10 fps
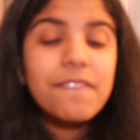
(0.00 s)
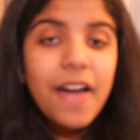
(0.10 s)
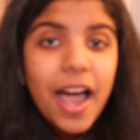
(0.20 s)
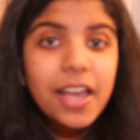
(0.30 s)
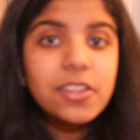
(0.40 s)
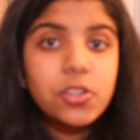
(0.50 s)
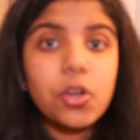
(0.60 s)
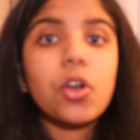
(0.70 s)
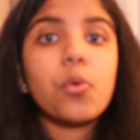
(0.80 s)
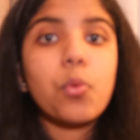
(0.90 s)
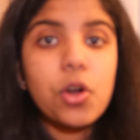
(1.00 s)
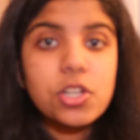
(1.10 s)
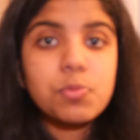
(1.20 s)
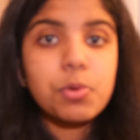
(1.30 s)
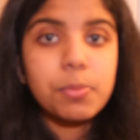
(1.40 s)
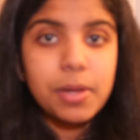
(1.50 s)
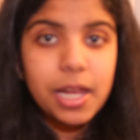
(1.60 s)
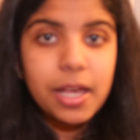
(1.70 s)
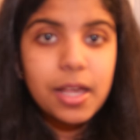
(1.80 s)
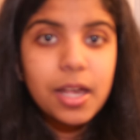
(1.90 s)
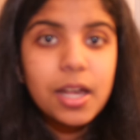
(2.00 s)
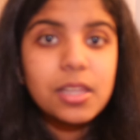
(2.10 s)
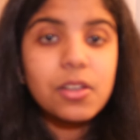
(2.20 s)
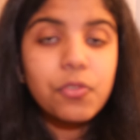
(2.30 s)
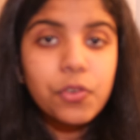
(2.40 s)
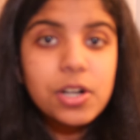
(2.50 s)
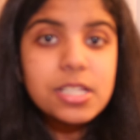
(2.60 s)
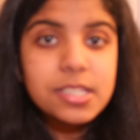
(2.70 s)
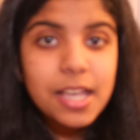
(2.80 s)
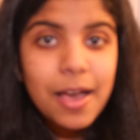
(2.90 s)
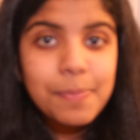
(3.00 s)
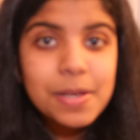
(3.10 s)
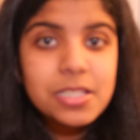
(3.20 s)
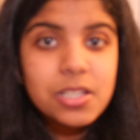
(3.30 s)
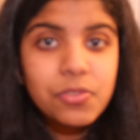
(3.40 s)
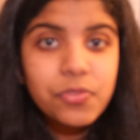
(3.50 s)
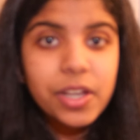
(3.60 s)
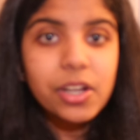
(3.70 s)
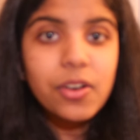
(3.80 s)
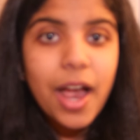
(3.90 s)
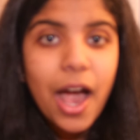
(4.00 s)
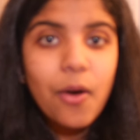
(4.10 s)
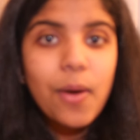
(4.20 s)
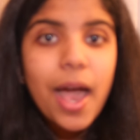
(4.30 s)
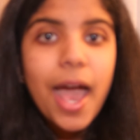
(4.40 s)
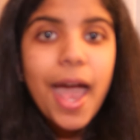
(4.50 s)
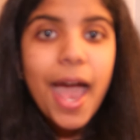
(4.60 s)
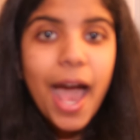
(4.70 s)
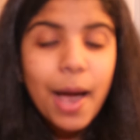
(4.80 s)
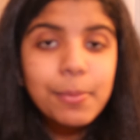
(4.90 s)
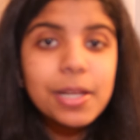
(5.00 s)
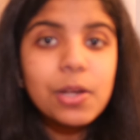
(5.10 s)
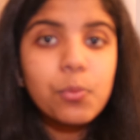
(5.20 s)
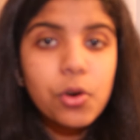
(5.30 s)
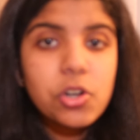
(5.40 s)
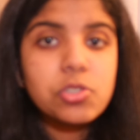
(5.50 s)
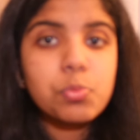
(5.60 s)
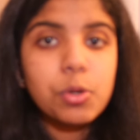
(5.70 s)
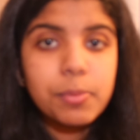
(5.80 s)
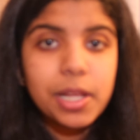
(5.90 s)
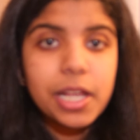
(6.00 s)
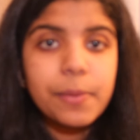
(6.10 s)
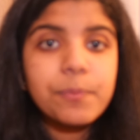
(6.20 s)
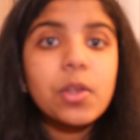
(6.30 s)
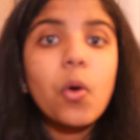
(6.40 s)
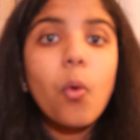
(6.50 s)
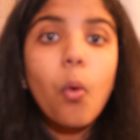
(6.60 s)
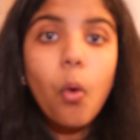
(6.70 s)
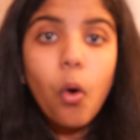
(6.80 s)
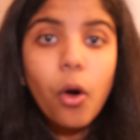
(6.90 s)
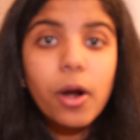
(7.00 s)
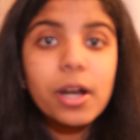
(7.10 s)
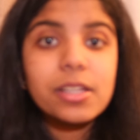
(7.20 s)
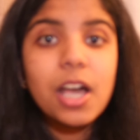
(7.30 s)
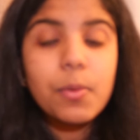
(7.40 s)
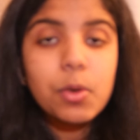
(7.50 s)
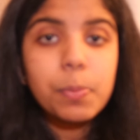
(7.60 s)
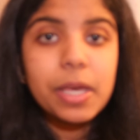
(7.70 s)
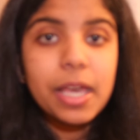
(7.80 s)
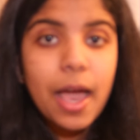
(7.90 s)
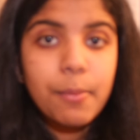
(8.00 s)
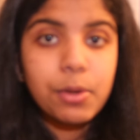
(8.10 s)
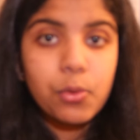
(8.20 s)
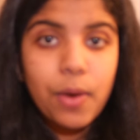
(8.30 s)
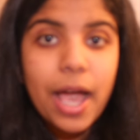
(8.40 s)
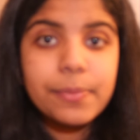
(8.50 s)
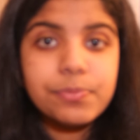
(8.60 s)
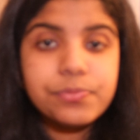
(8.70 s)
find your words per minute. The first step is to figure out how many words per minute, or WPM, you read.